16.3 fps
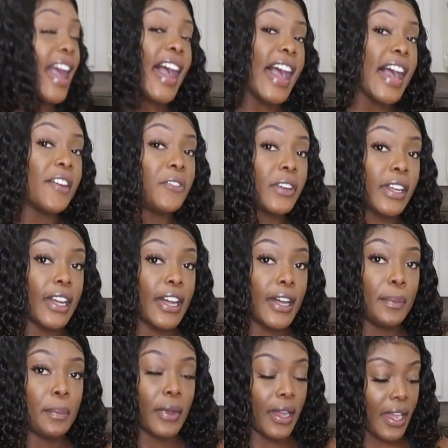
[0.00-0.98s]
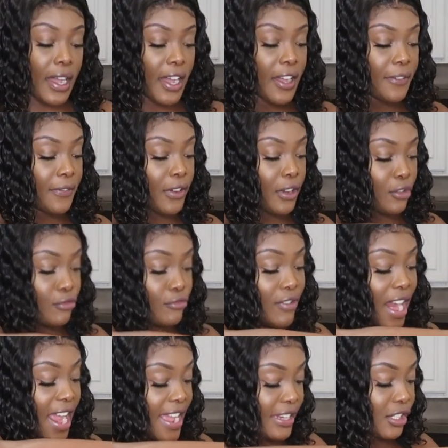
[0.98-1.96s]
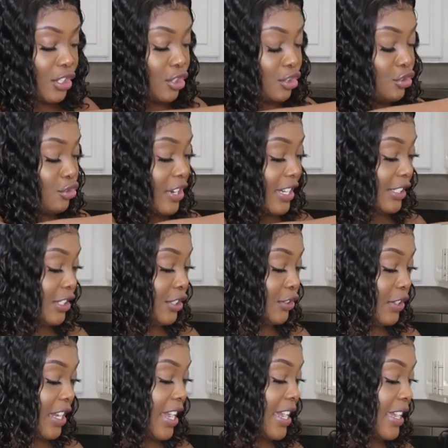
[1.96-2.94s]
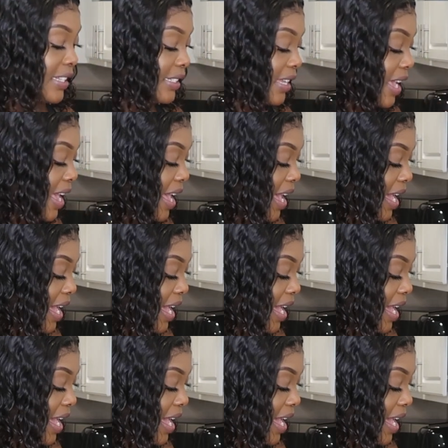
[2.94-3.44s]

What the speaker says: half a cup of ranch dressing, you guys.